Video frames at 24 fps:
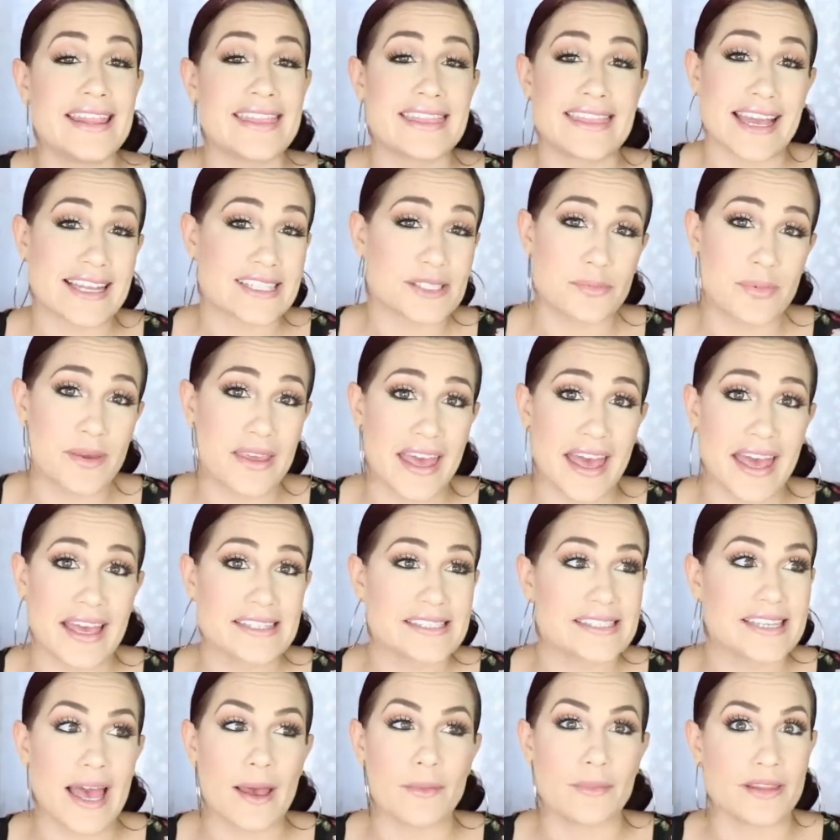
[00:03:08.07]
That's
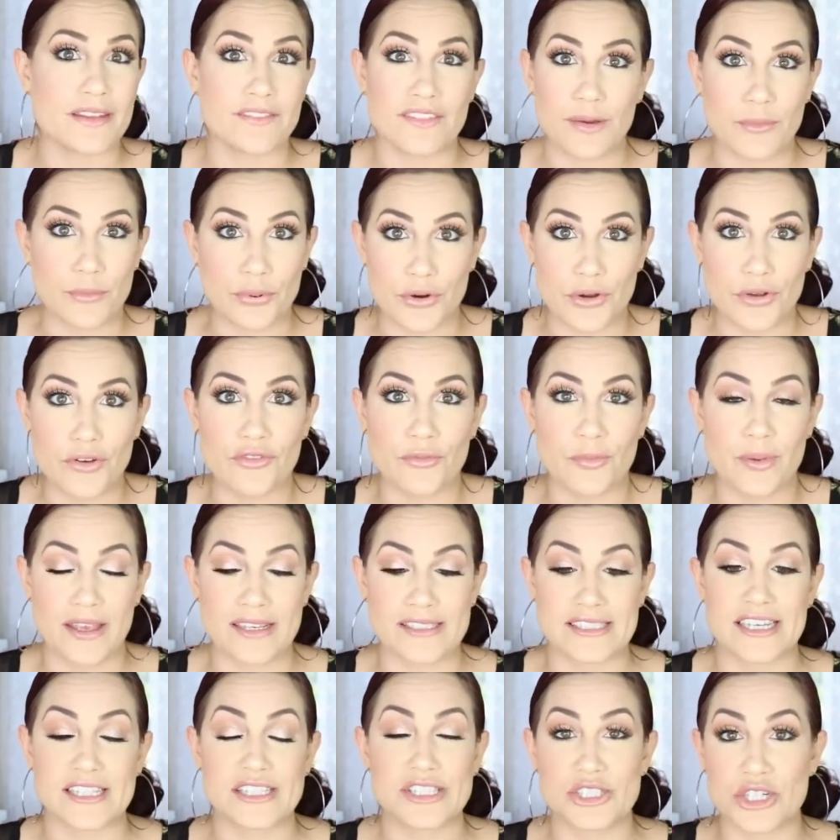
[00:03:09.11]
BS. I'm living proof
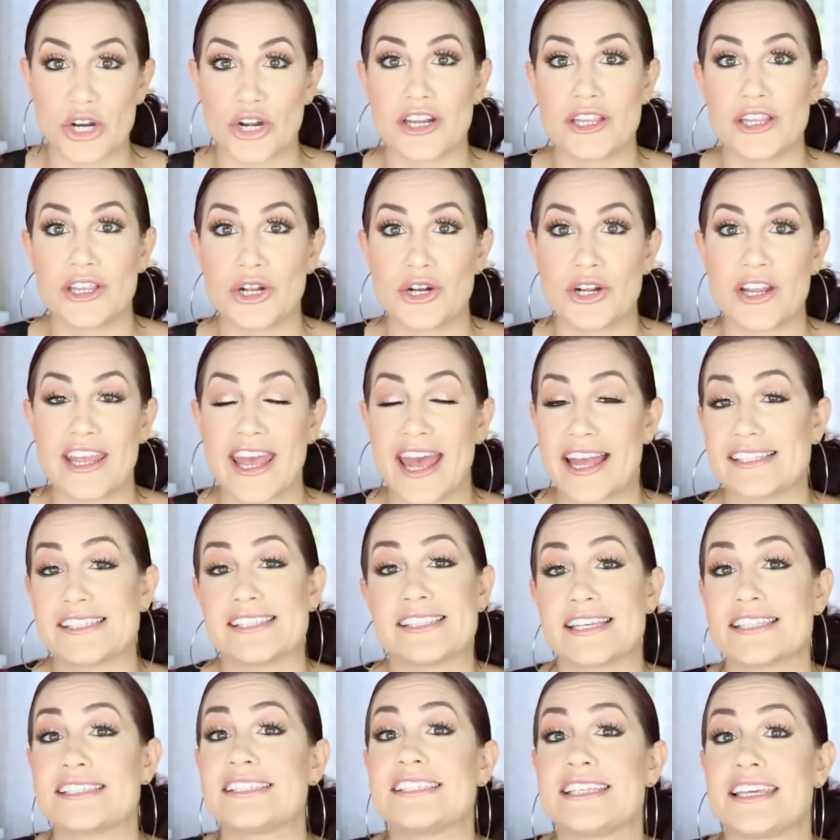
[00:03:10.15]
because I started learning at
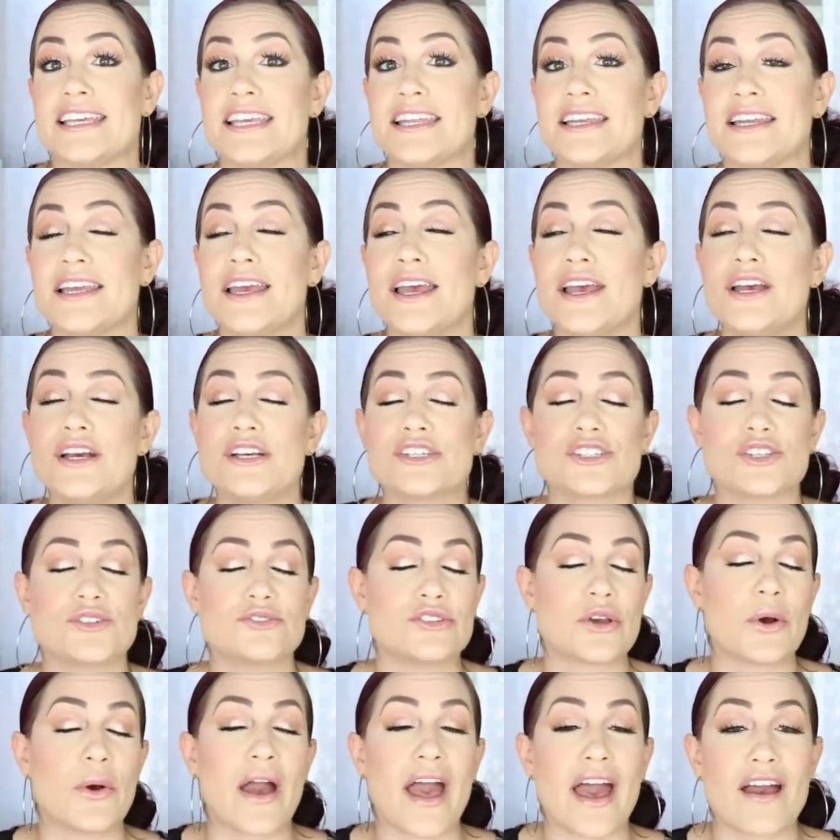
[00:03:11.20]
16. So
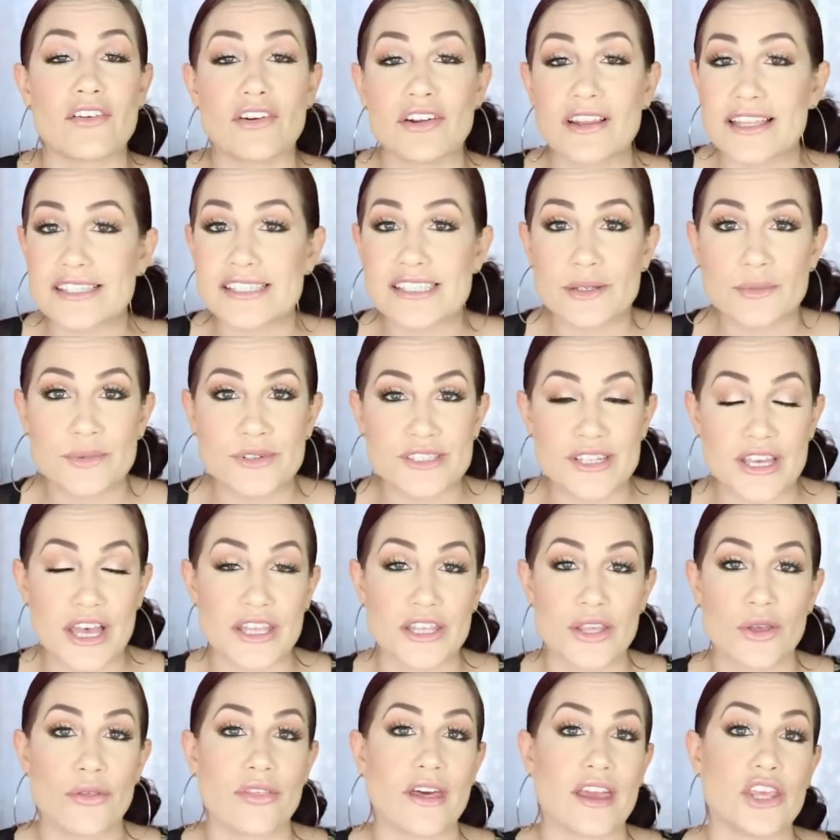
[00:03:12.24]
don't ever let someone tell
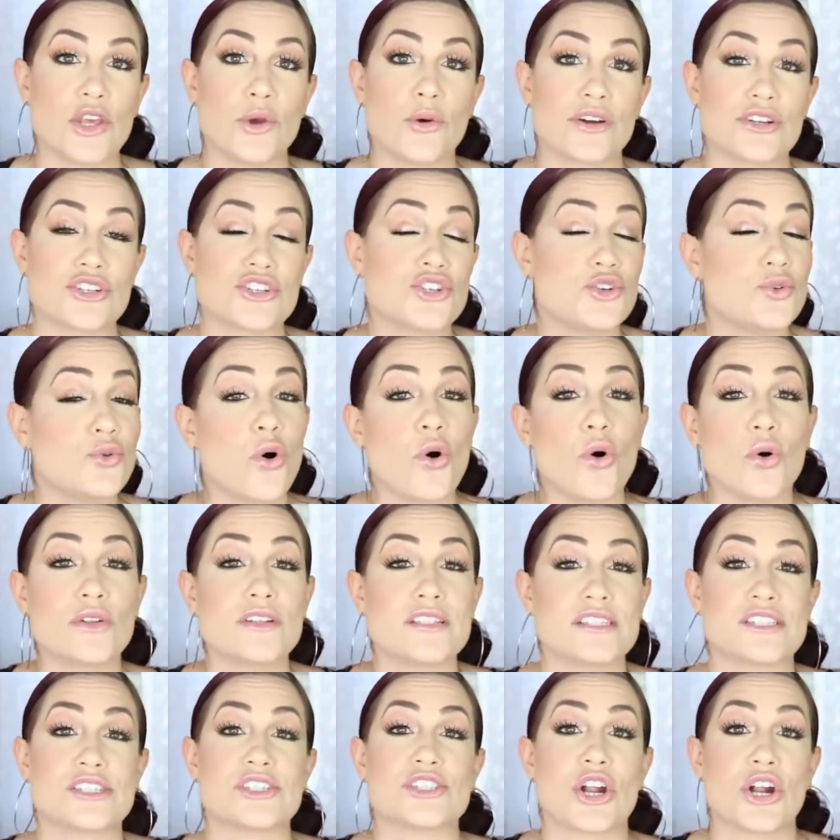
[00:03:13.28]
you that you are too
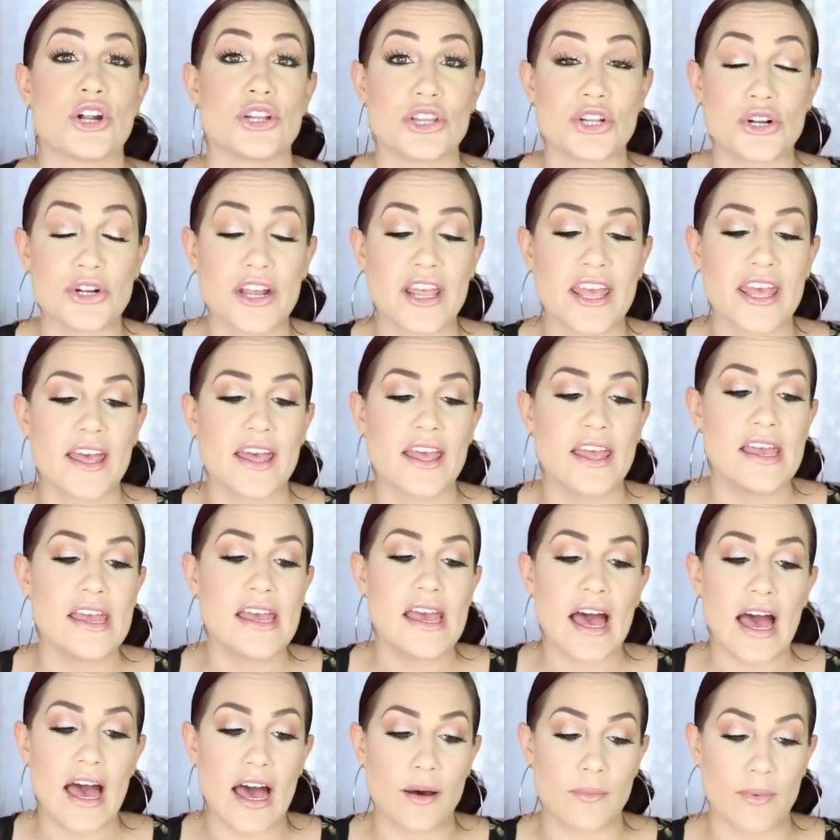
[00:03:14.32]
old to start learning.
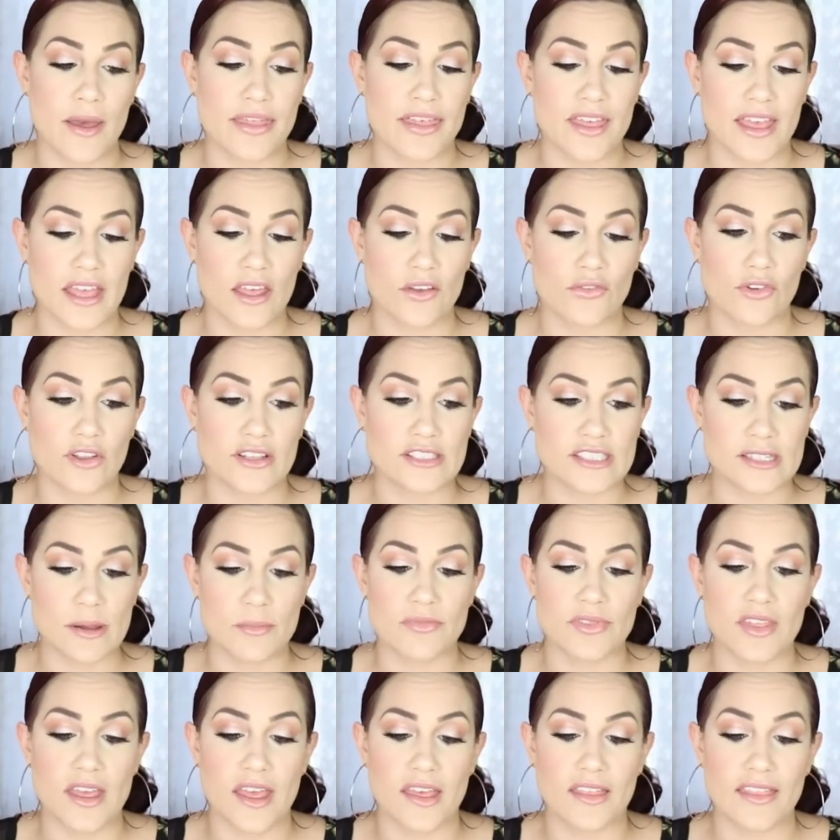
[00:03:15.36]
I think if it's
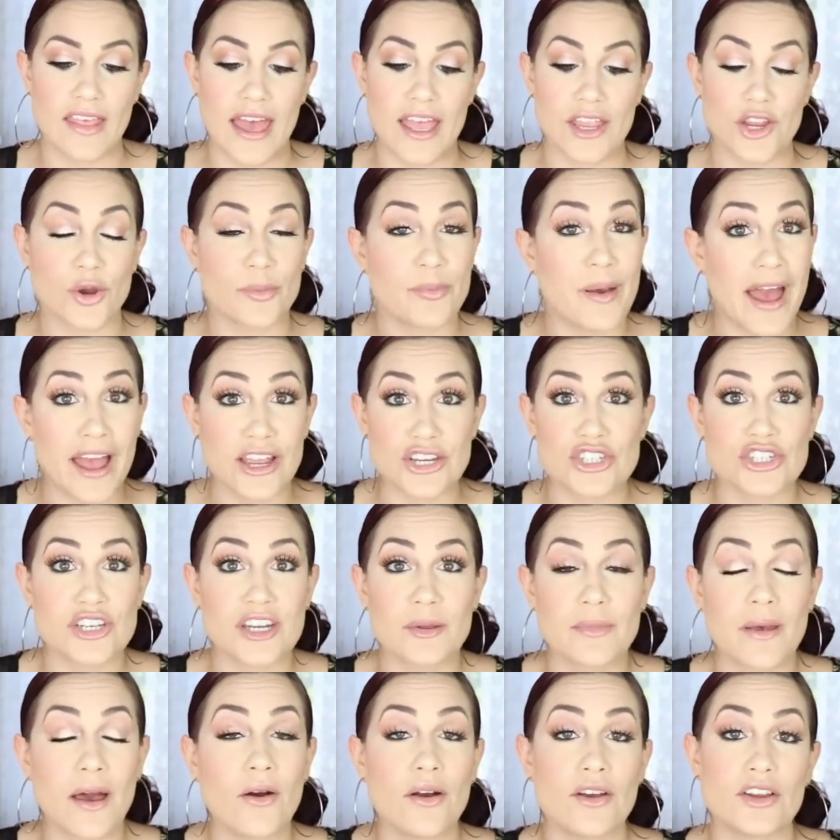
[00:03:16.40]
something that you're passionate
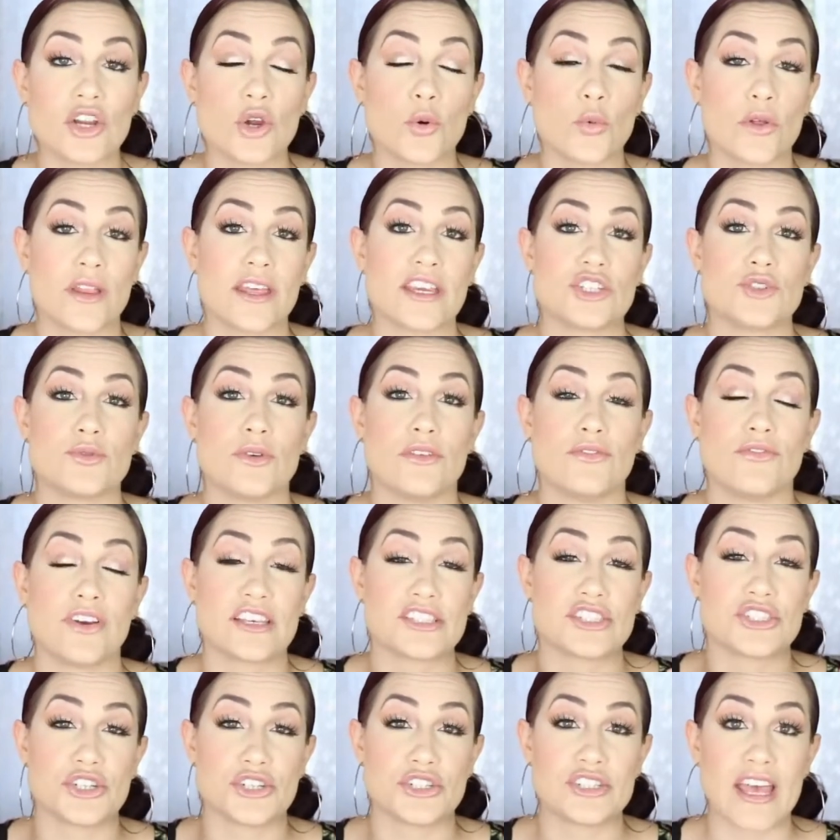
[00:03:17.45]
about and you're willing to
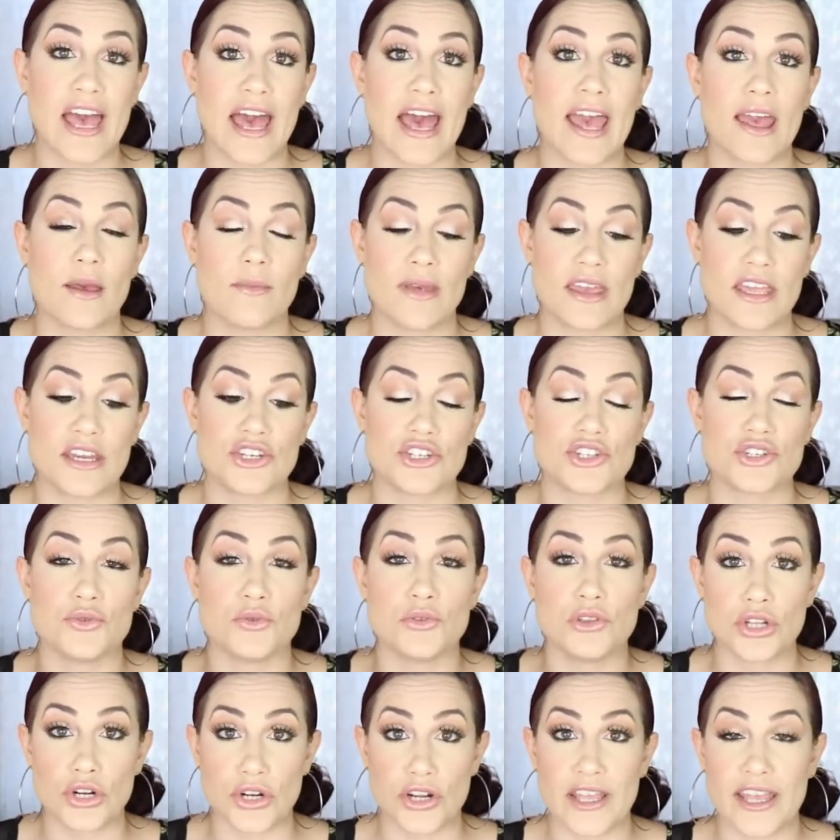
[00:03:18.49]
invest your time
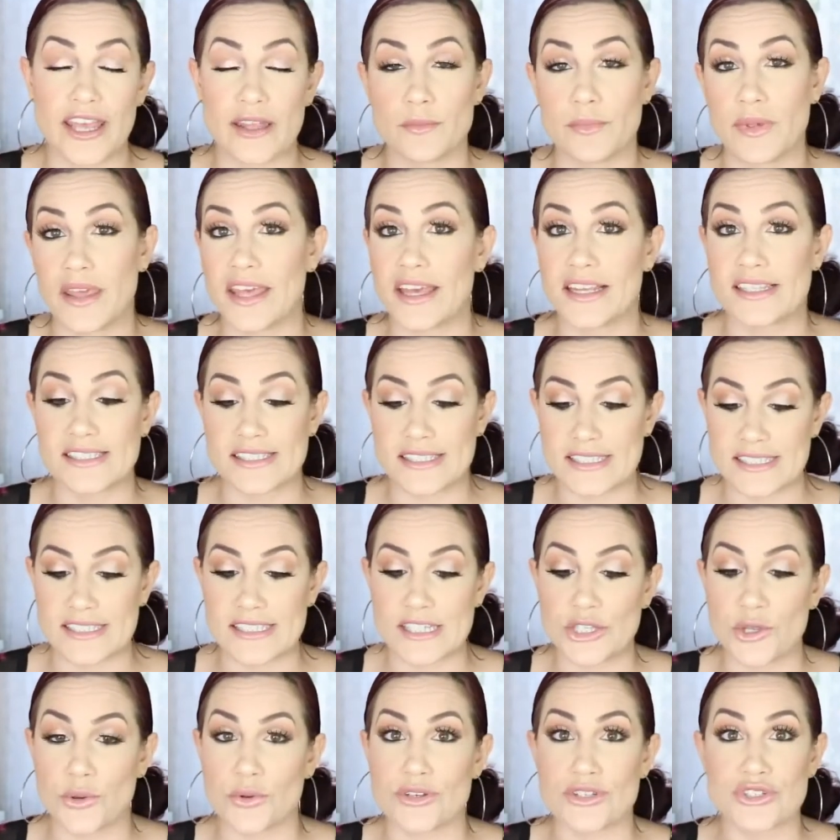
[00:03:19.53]
into learning and being
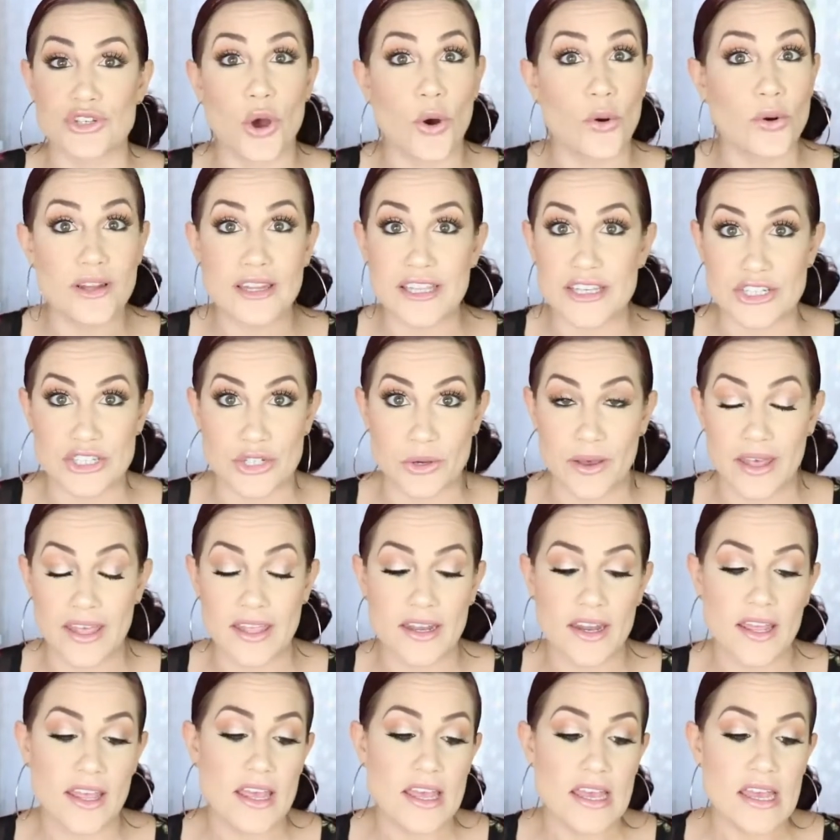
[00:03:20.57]
consistent, you can totally do
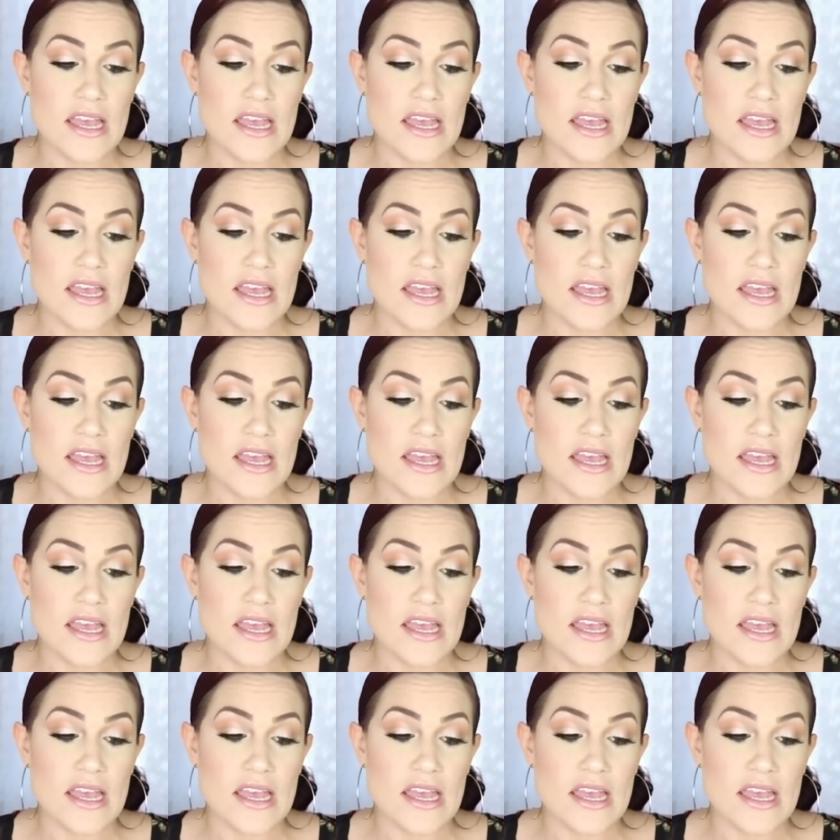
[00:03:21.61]
it.